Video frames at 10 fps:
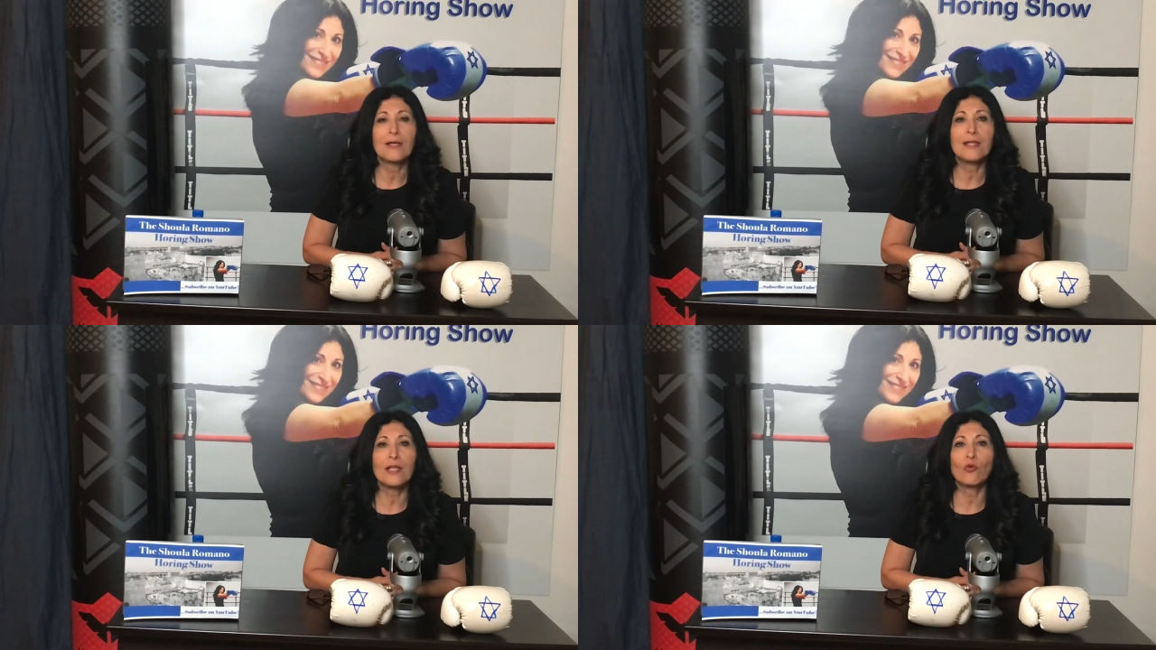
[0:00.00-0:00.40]

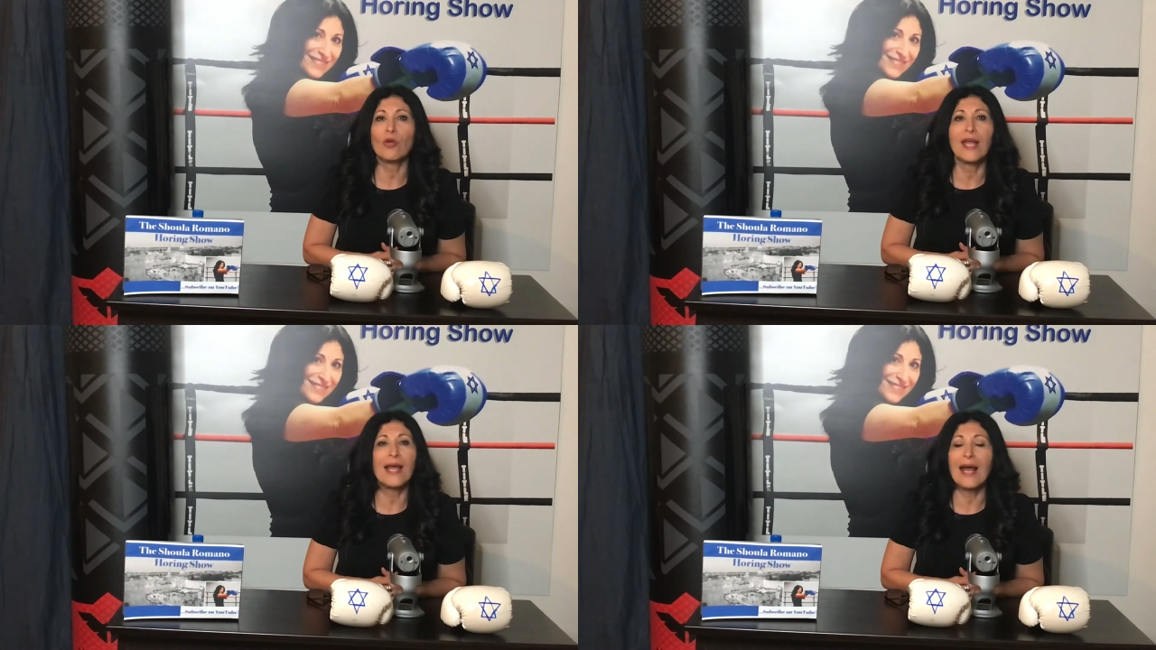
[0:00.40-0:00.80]
Speaker 1: that to
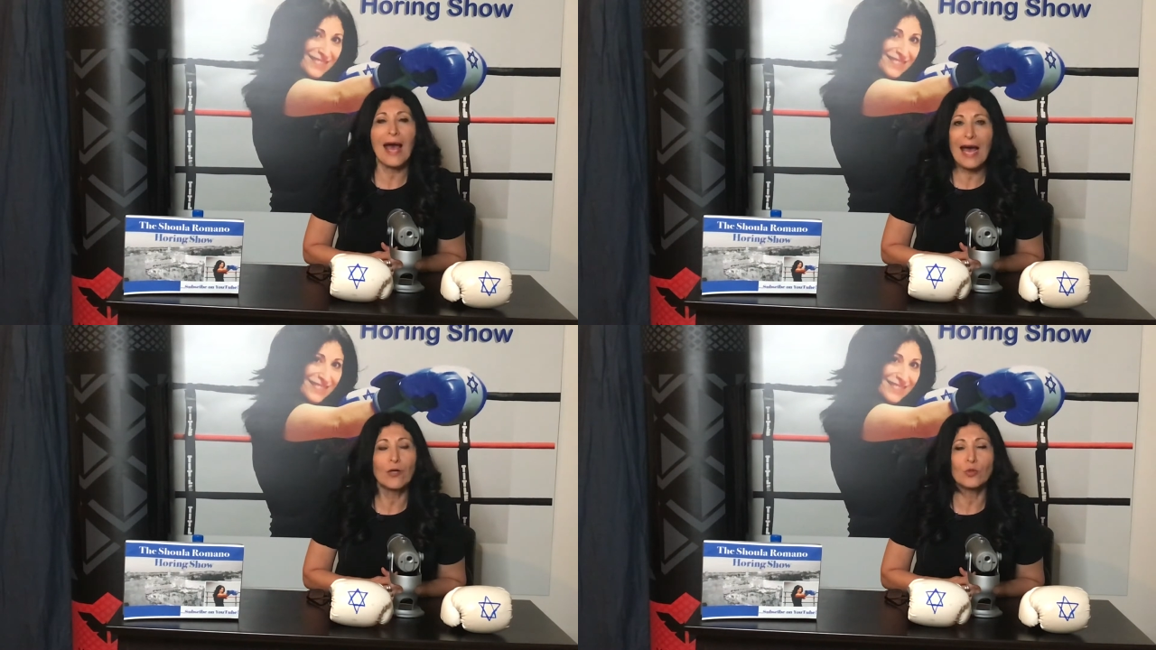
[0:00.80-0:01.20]
get
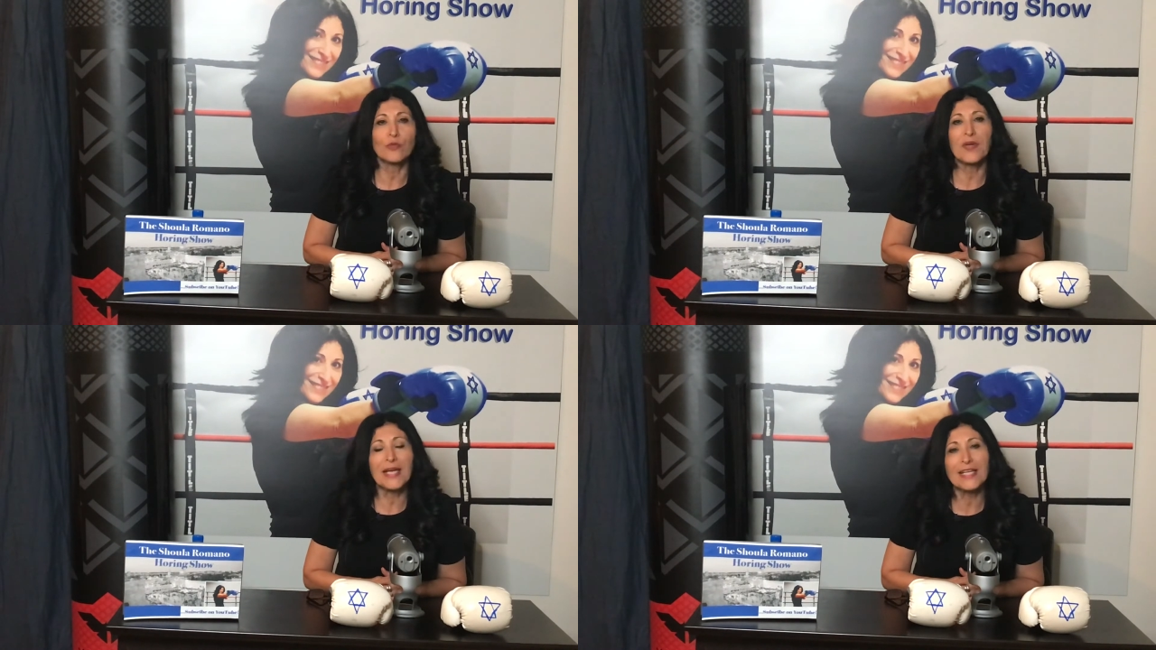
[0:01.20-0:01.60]
out
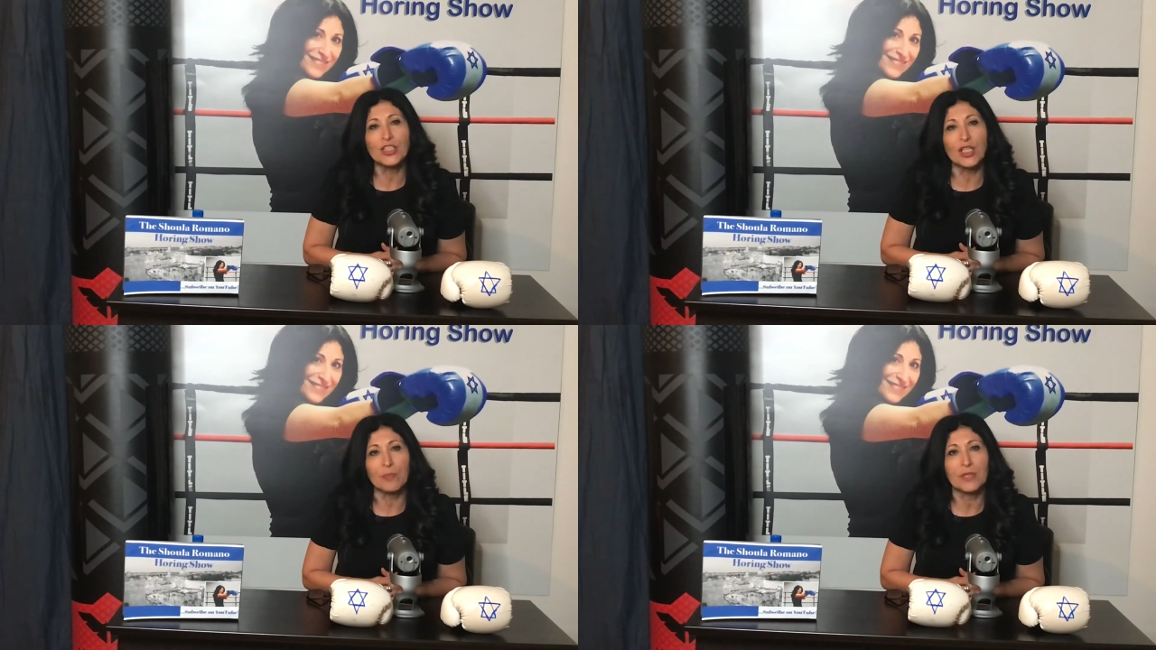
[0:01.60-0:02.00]
of
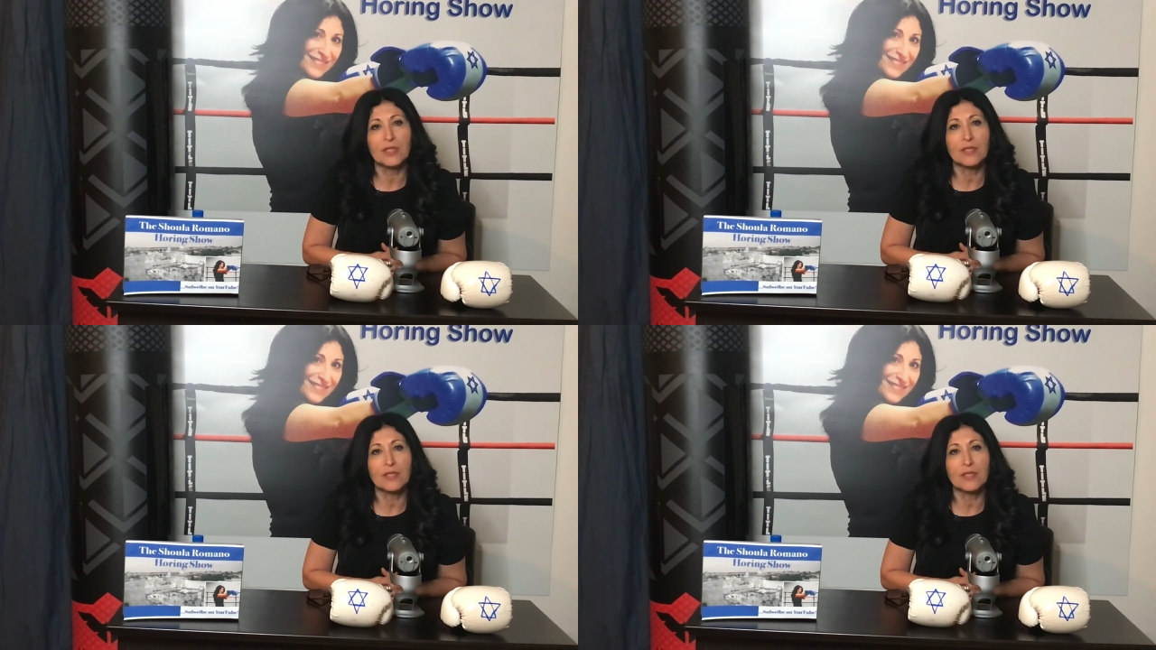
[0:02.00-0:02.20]
Egypt.